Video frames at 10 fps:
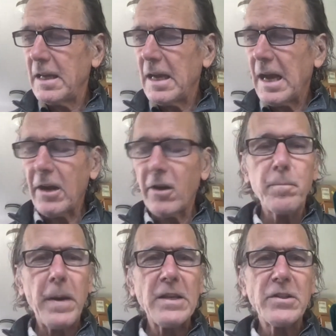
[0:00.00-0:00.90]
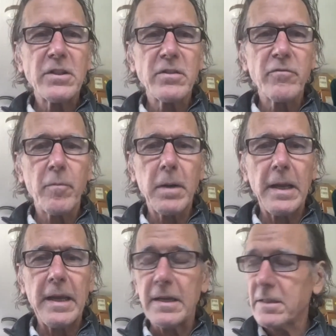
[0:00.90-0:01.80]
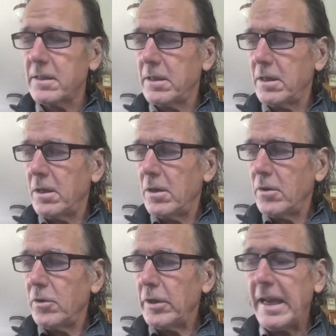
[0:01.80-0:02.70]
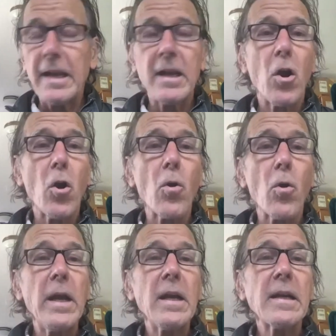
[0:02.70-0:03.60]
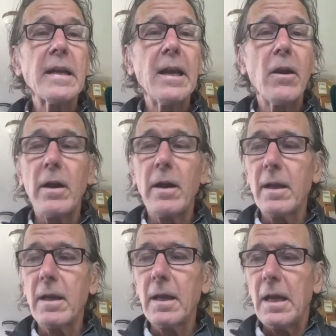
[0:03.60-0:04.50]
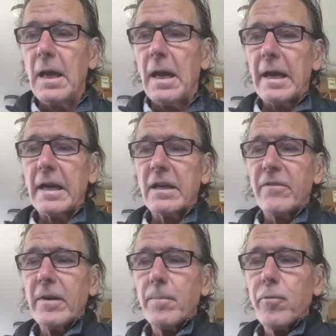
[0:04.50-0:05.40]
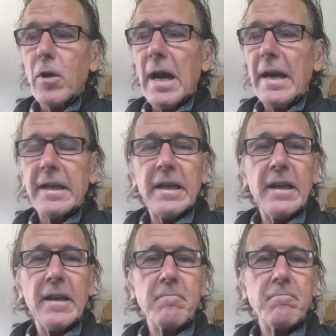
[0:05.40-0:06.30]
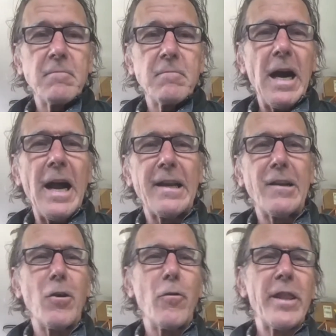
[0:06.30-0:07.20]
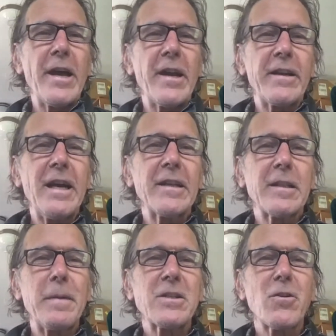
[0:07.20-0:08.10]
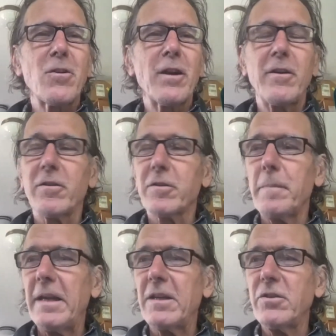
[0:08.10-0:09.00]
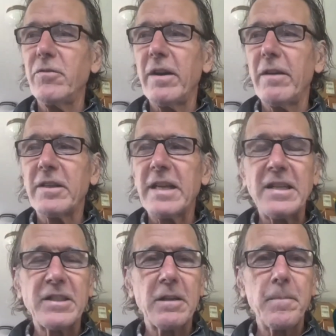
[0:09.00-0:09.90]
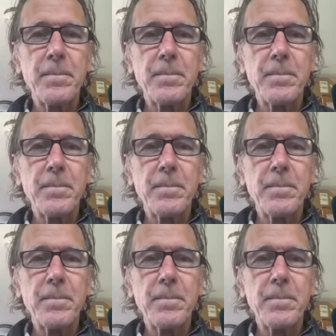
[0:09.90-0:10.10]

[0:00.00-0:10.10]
I learned patience from plants. You can't hurry a carrot. I got to feel pride again. I can grow without a doubt the best early garden tomatoes you've ever tasted.